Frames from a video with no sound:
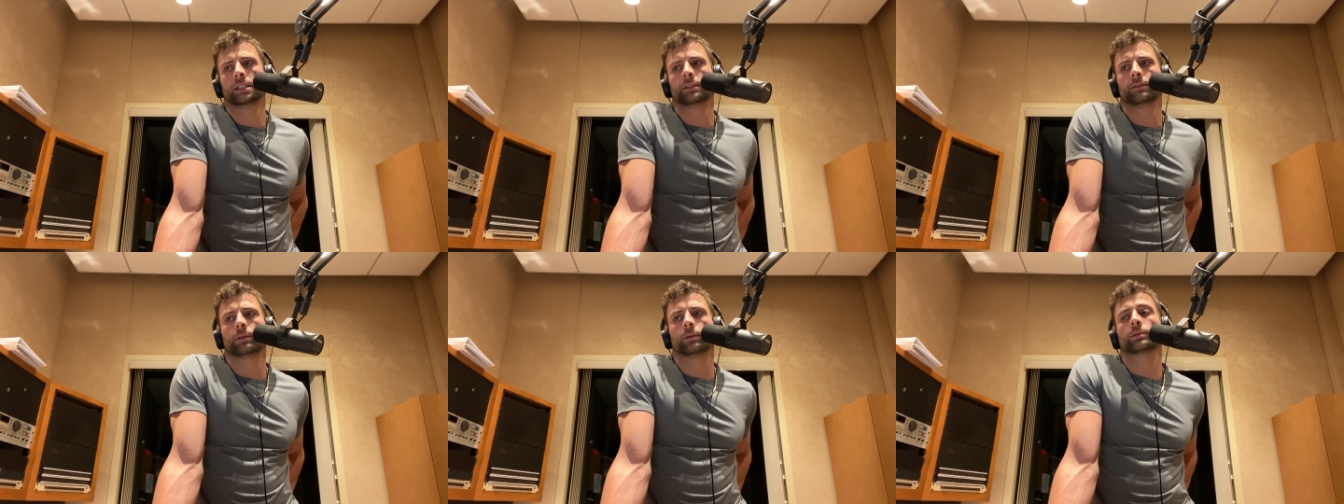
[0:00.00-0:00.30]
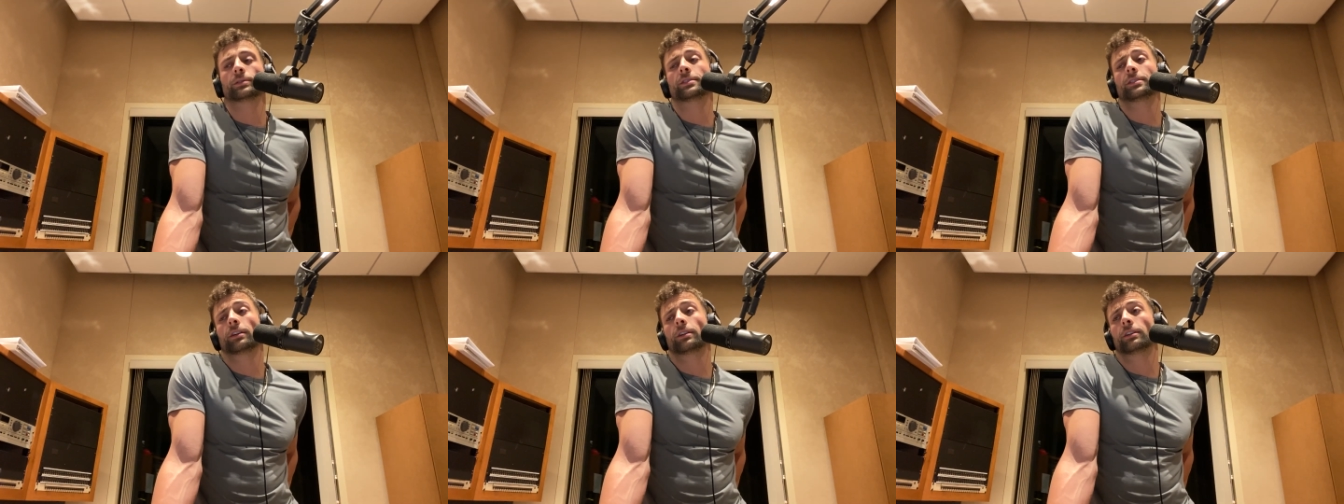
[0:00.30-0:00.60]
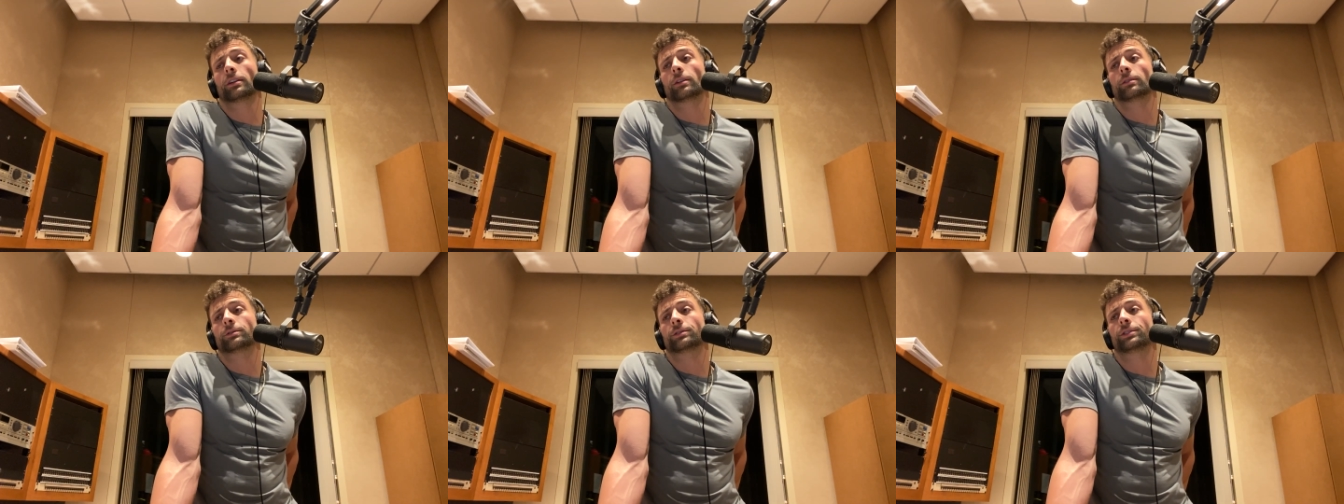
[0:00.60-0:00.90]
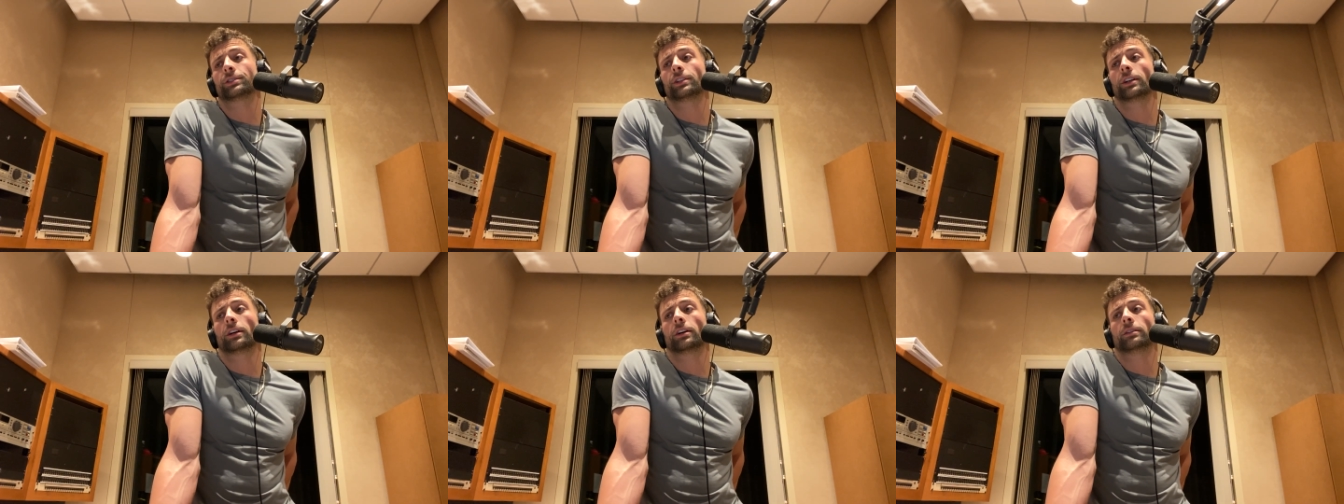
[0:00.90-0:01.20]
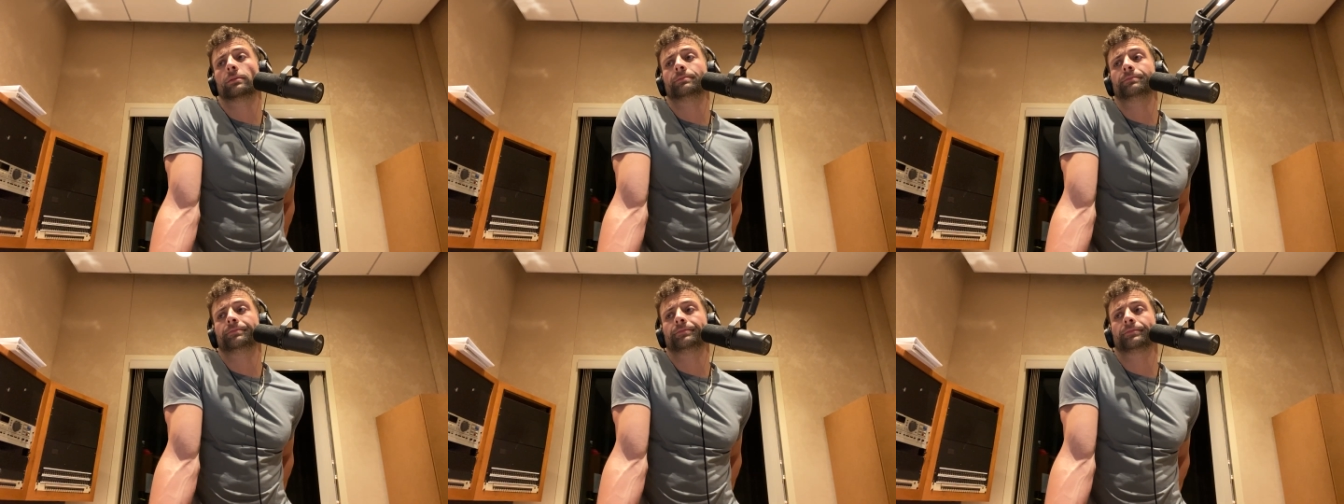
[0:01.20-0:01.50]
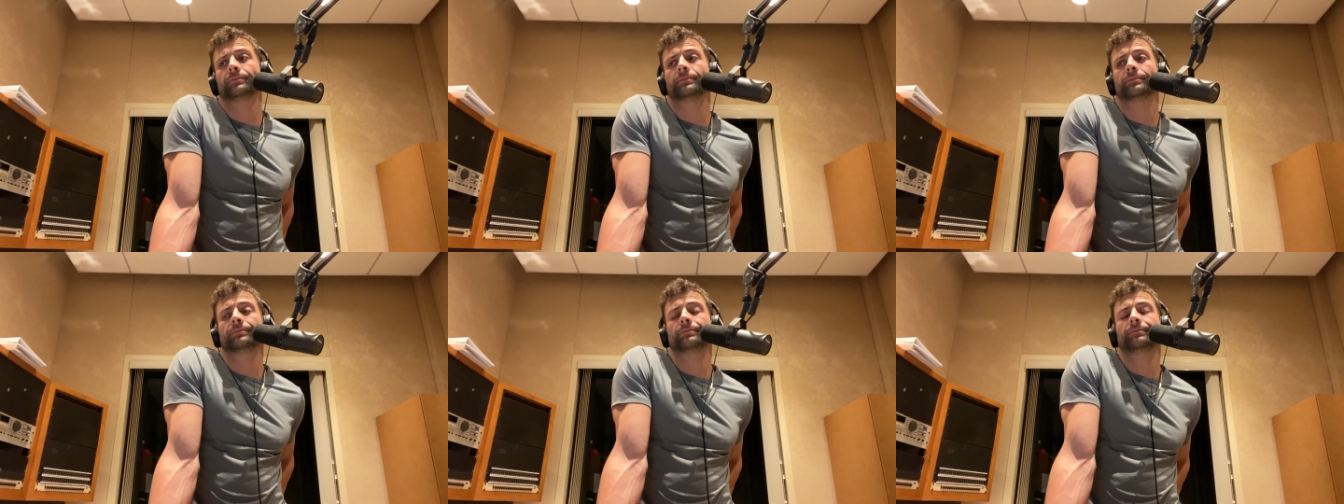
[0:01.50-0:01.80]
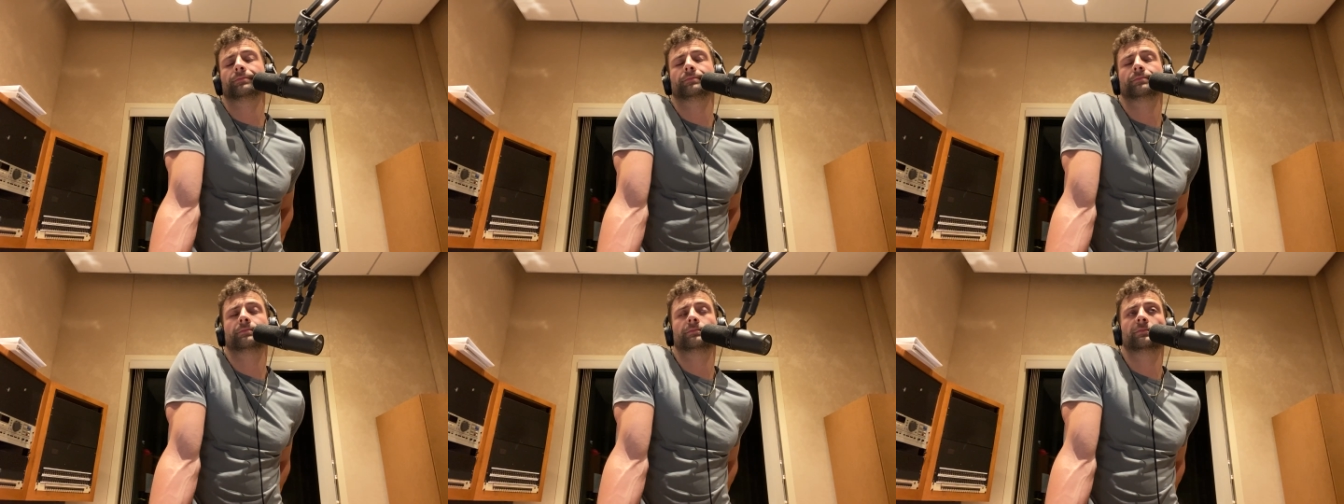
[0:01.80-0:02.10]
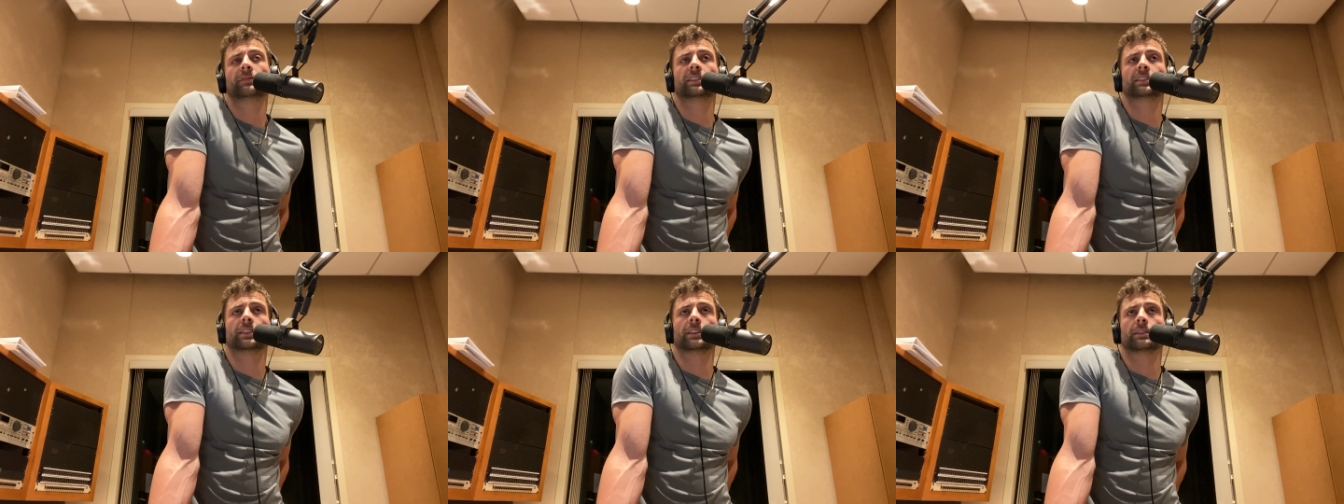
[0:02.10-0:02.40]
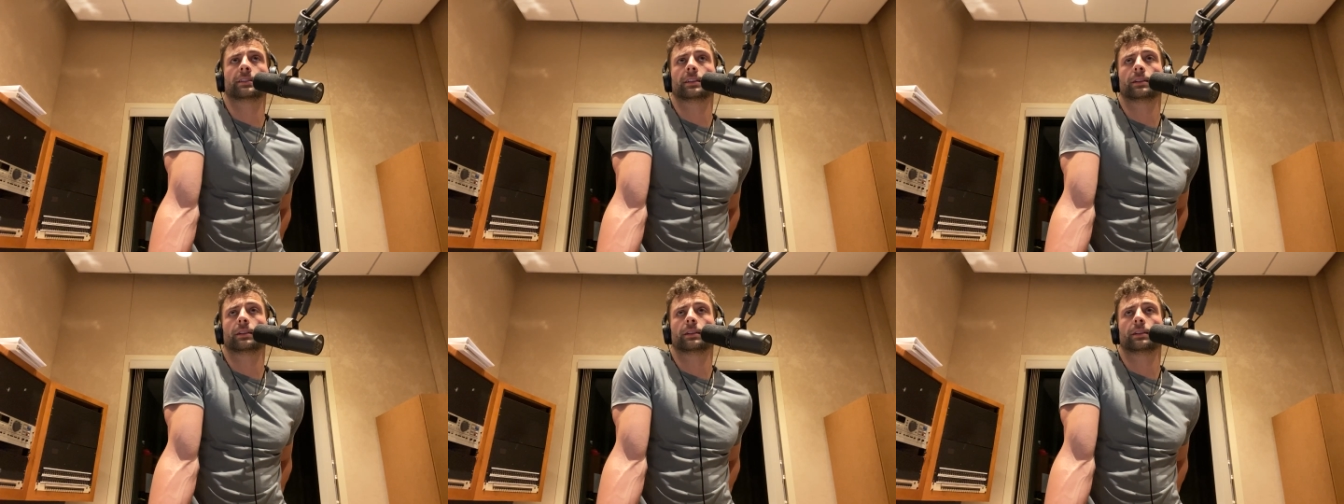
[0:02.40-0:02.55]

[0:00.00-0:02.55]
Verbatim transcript: If you want to start your own show, visit